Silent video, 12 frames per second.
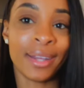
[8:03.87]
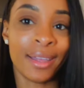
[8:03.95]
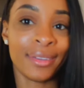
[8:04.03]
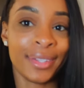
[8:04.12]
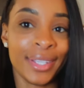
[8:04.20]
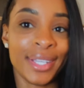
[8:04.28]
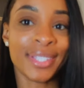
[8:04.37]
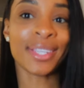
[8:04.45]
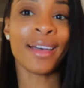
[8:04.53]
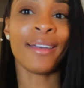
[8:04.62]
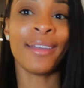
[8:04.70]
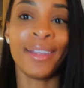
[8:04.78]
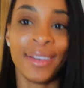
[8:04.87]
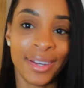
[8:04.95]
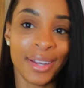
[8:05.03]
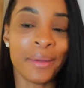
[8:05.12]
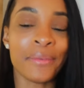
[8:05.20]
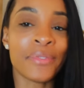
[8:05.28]
but not least, I
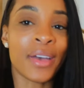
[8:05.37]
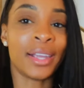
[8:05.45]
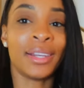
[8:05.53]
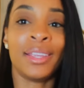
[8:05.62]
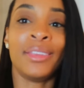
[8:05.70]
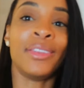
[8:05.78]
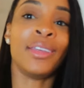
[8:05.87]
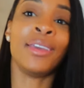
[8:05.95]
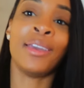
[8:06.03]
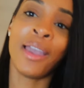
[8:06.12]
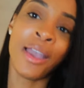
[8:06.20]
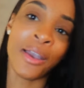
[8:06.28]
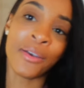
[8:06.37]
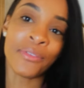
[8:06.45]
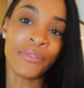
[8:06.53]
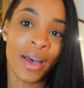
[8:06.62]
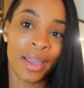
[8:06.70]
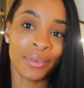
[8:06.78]
ended up finding the
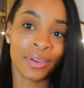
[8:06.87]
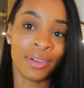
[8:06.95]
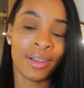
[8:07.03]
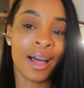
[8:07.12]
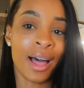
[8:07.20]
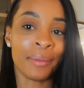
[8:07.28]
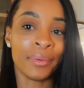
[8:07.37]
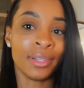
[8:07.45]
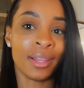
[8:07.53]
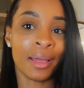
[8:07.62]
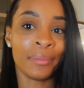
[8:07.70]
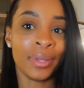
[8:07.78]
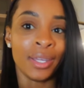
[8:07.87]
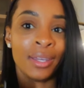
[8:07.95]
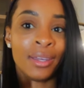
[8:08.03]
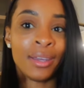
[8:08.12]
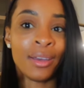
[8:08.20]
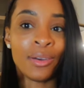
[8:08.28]
viral Hobby
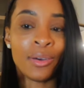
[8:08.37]
Lobby